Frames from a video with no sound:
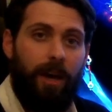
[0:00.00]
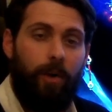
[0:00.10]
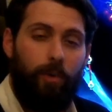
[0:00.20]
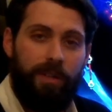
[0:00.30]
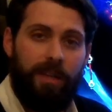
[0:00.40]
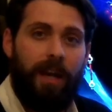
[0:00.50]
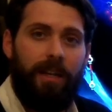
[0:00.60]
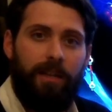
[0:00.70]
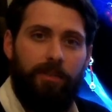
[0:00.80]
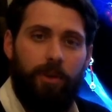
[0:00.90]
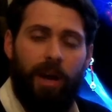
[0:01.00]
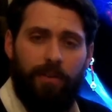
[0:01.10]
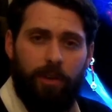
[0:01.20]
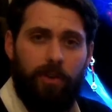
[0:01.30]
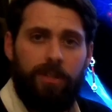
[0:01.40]
Always handy if you
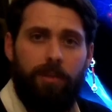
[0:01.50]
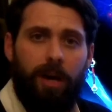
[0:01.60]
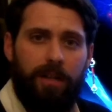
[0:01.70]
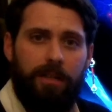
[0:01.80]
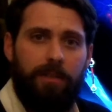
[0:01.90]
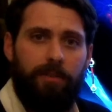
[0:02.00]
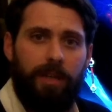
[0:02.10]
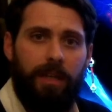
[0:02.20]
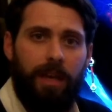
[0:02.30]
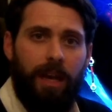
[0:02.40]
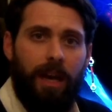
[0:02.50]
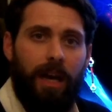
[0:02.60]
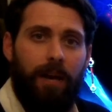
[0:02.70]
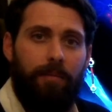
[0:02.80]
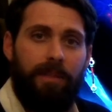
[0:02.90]
haven't got a smart TV.
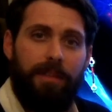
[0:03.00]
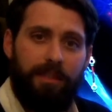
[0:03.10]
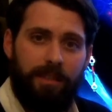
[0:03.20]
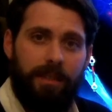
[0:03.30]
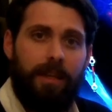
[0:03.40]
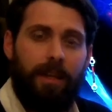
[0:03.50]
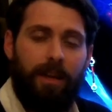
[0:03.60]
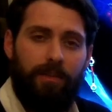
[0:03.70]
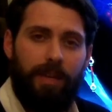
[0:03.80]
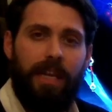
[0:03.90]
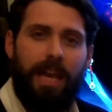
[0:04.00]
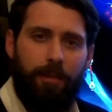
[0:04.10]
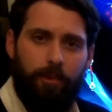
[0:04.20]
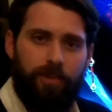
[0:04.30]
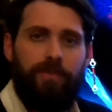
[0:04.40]
This kind of
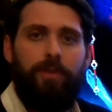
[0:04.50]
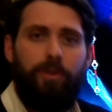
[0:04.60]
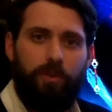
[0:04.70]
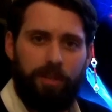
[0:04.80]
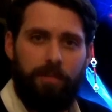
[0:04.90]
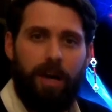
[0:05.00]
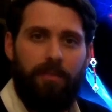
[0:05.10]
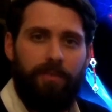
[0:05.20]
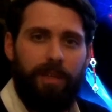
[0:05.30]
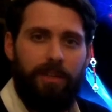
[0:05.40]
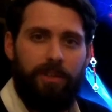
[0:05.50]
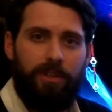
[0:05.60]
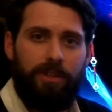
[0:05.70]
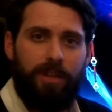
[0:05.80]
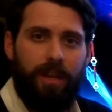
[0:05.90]
enables a few smart
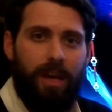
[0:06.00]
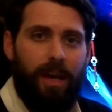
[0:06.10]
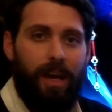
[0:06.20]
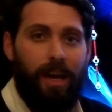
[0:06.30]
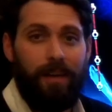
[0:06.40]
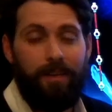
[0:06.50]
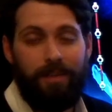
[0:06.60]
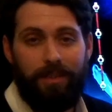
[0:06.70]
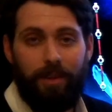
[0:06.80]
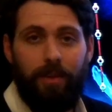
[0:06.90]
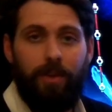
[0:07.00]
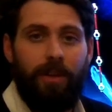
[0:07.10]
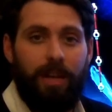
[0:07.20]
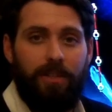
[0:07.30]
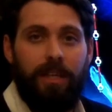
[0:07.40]
features so you can
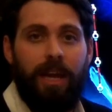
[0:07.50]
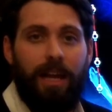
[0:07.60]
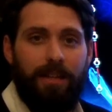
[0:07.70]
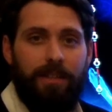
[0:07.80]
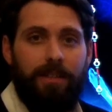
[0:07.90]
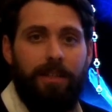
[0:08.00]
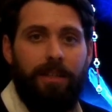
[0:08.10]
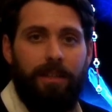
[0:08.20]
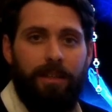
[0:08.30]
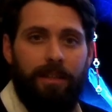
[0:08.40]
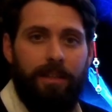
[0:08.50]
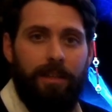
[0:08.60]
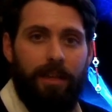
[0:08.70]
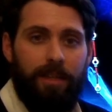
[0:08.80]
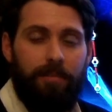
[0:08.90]
actually enhance the
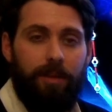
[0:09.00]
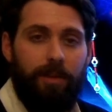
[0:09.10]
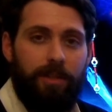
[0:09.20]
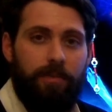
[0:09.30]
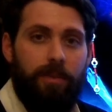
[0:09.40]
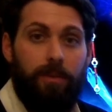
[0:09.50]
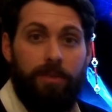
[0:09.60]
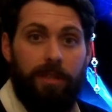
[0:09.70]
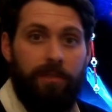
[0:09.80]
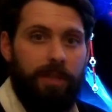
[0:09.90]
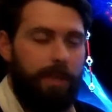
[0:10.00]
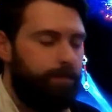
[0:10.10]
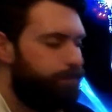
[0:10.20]
experience with your TV.